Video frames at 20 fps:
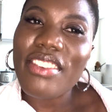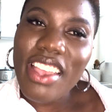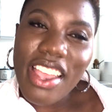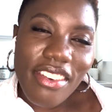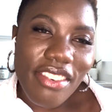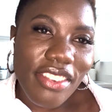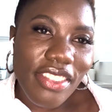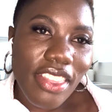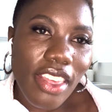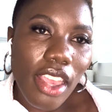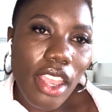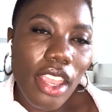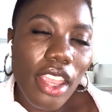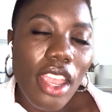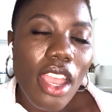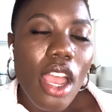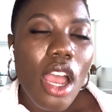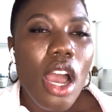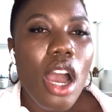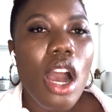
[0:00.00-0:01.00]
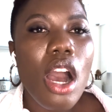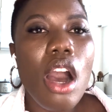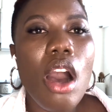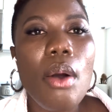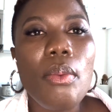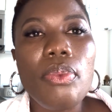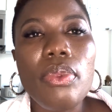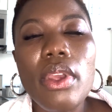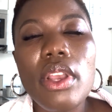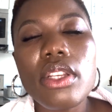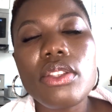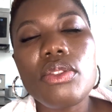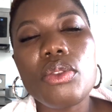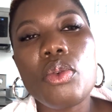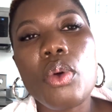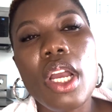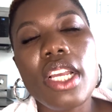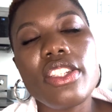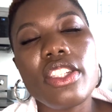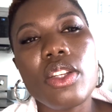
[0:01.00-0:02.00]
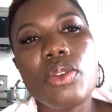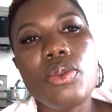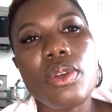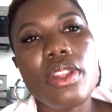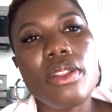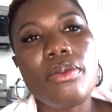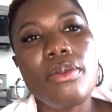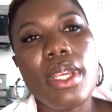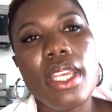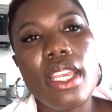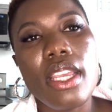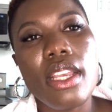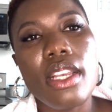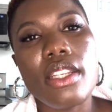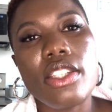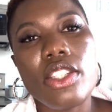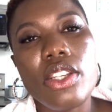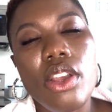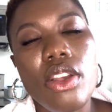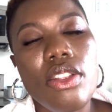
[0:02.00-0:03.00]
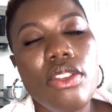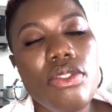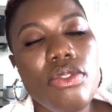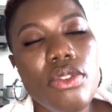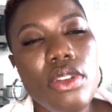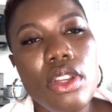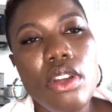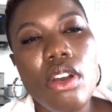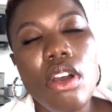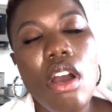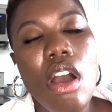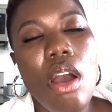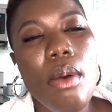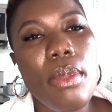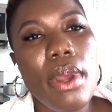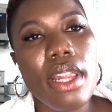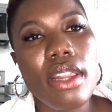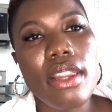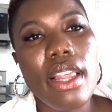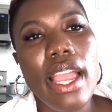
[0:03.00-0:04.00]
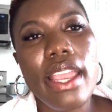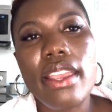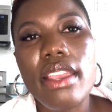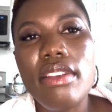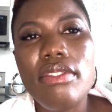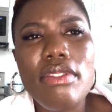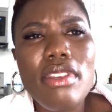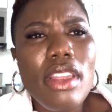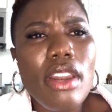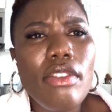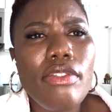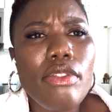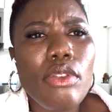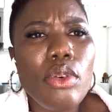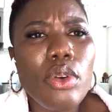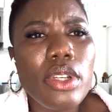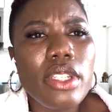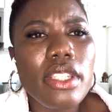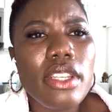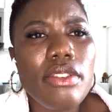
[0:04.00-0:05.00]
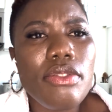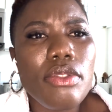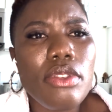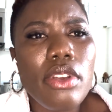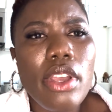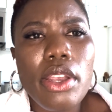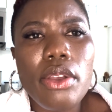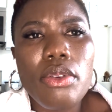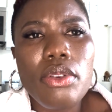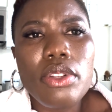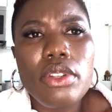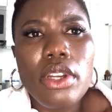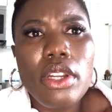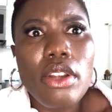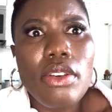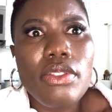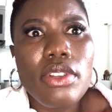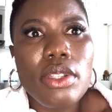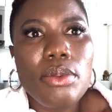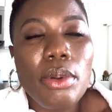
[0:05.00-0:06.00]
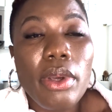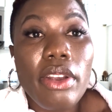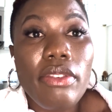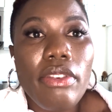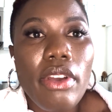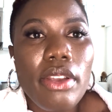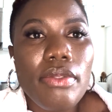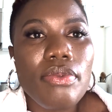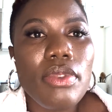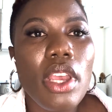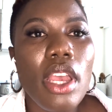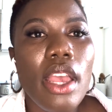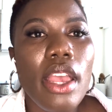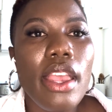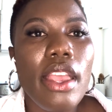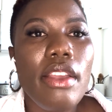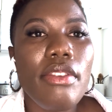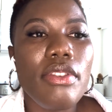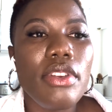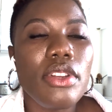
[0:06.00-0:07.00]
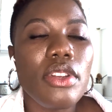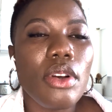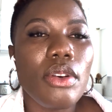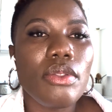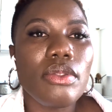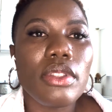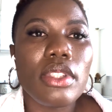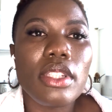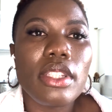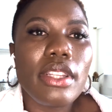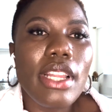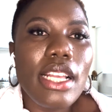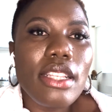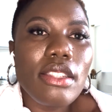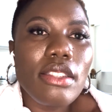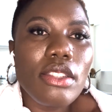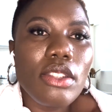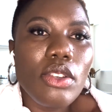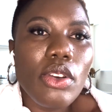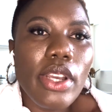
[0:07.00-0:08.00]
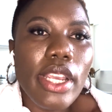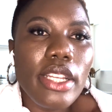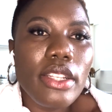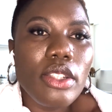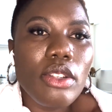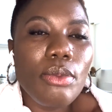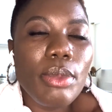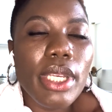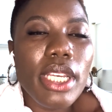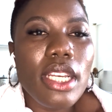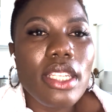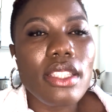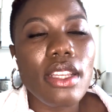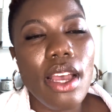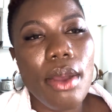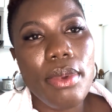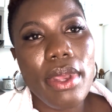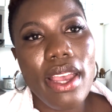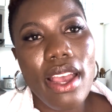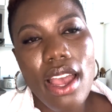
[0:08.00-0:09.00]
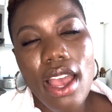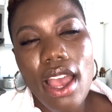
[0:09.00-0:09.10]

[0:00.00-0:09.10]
everything. Thanks for watching with me. Share this video, comment, like, and of course, if you agree to any of this part, fine. If you don't, that's also okay too, because I